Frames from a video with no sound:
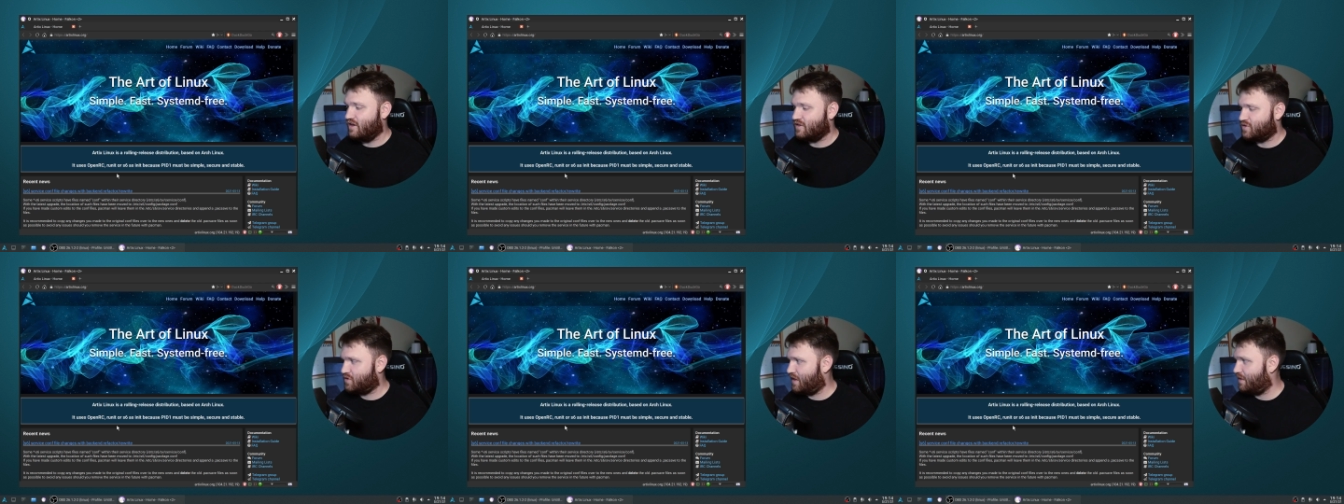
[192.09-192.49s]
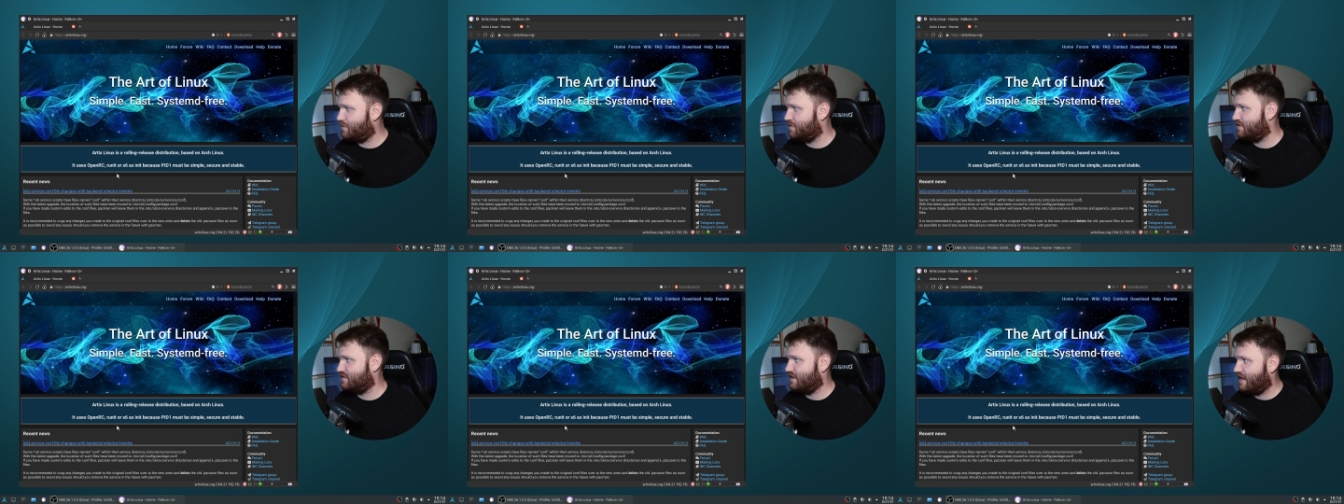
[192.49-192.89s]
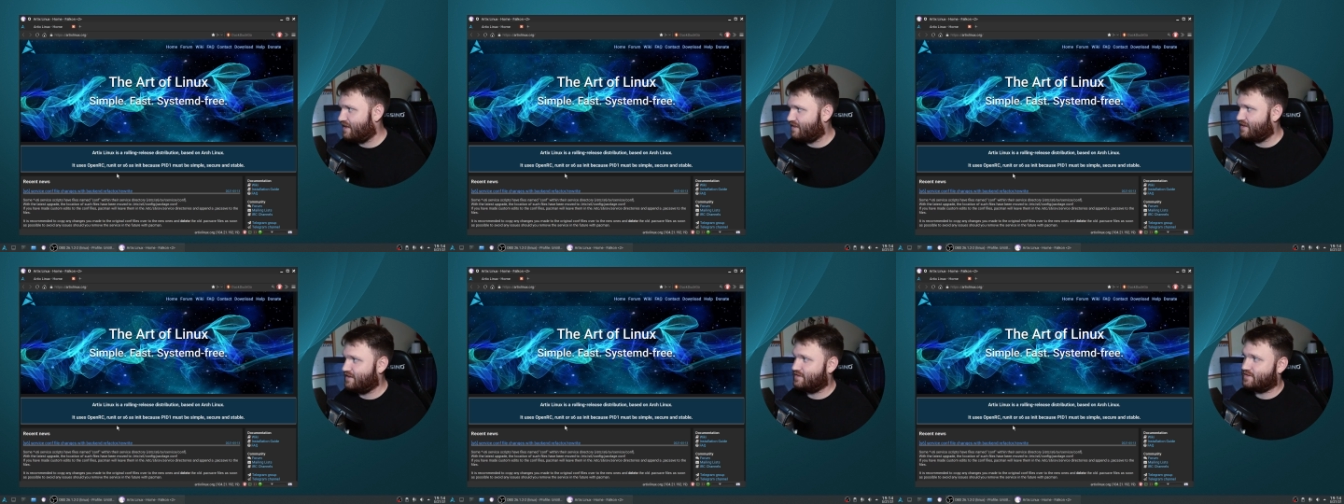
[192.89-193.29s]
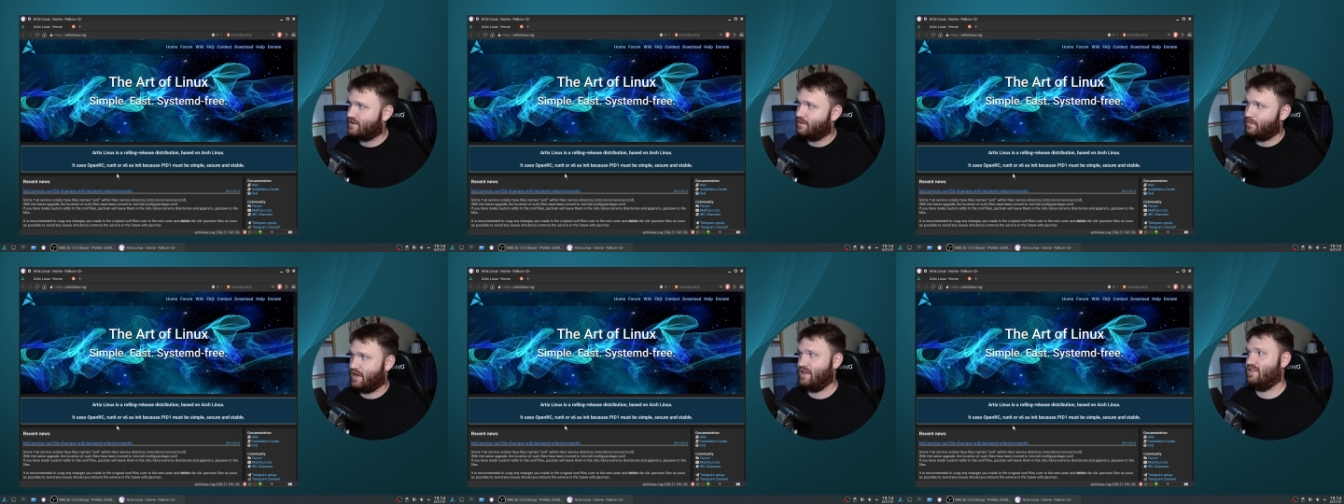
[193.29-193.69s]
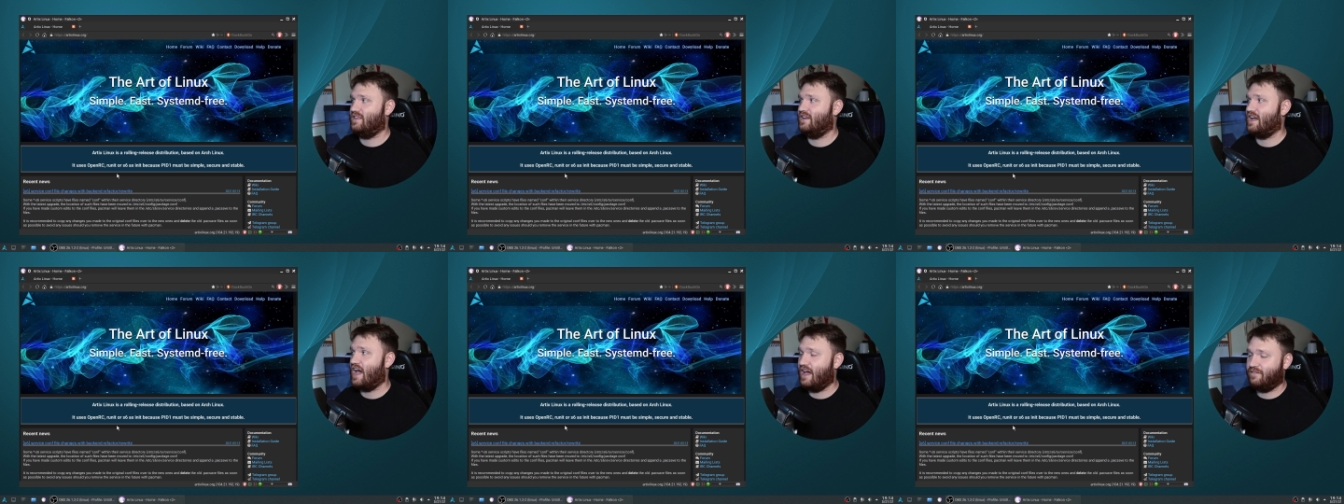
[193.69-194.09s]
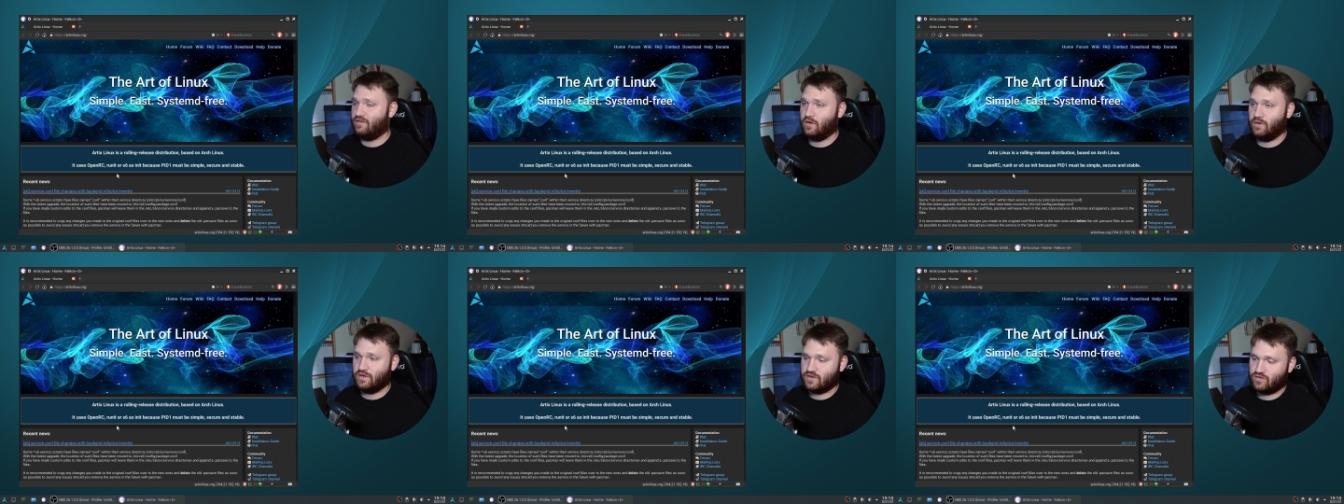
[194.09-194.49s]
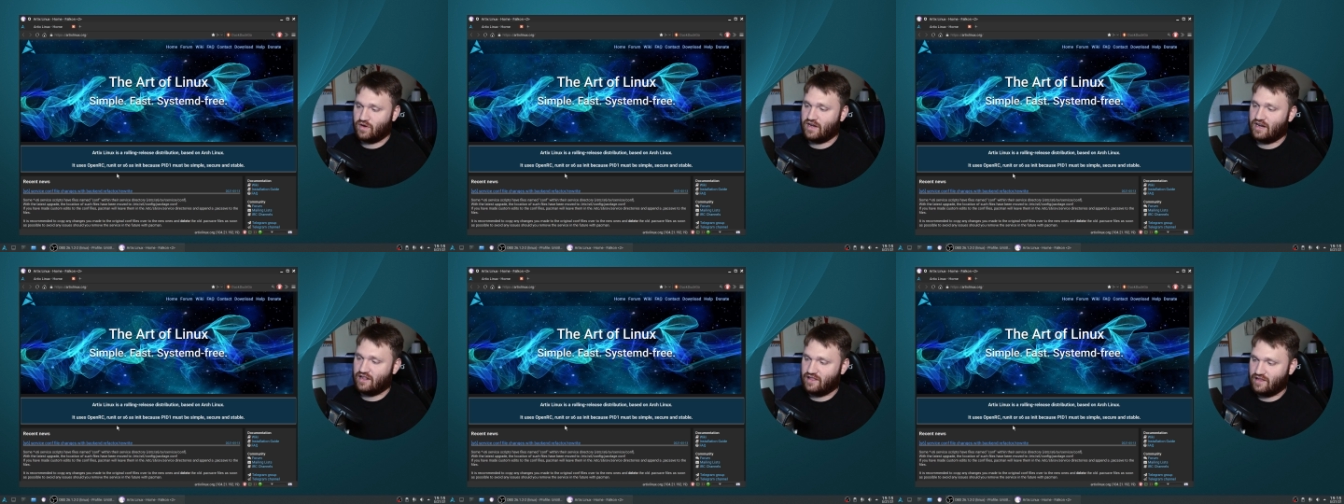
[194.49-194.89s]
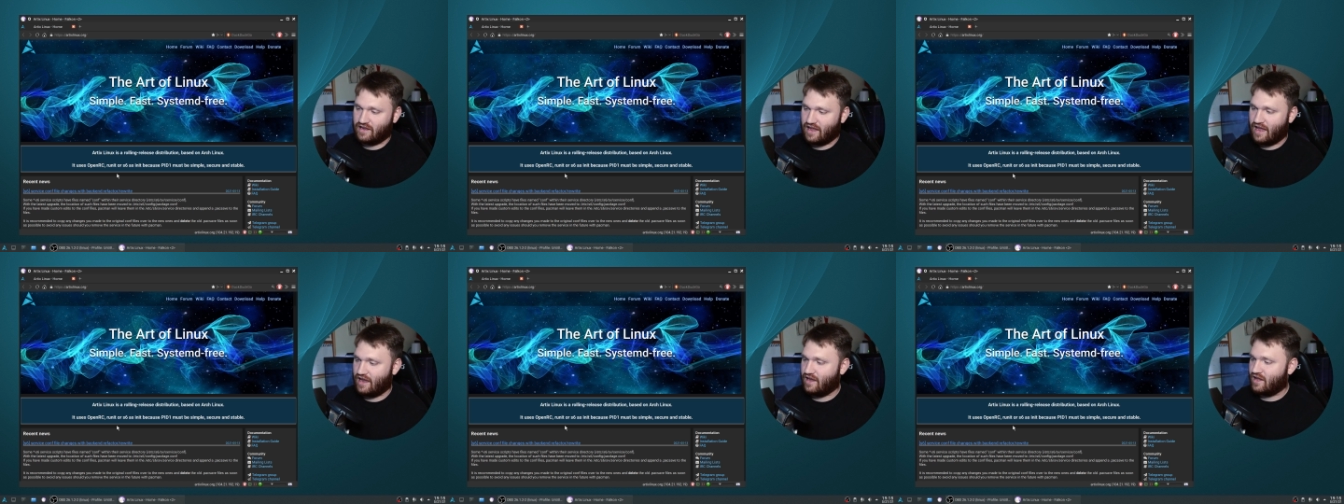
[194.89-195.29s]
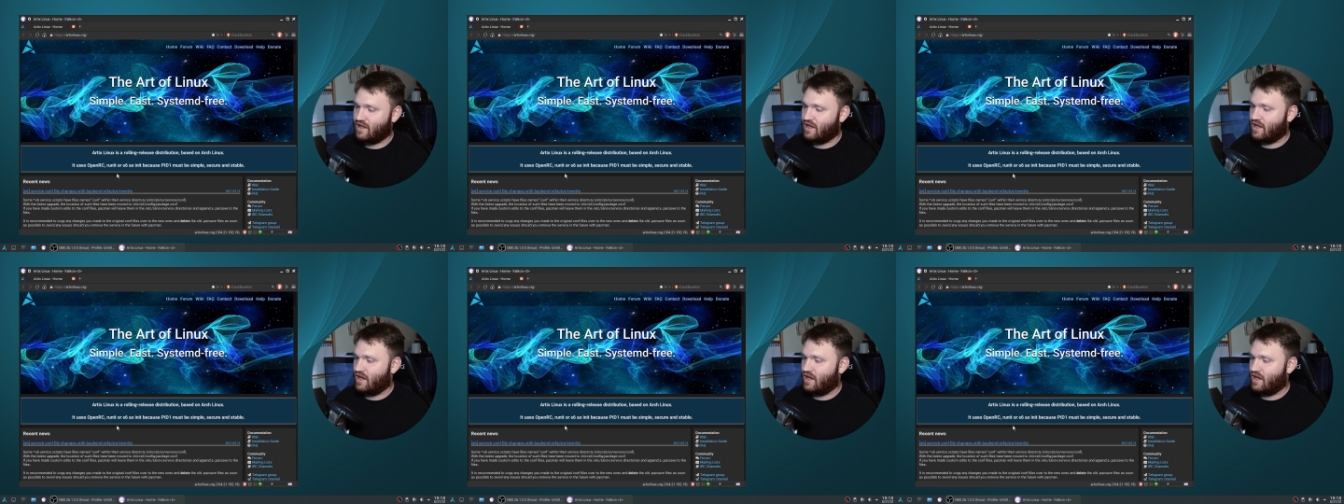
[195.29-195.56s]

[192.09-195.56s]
So that was at least the main thing I've noticed right out of the gate.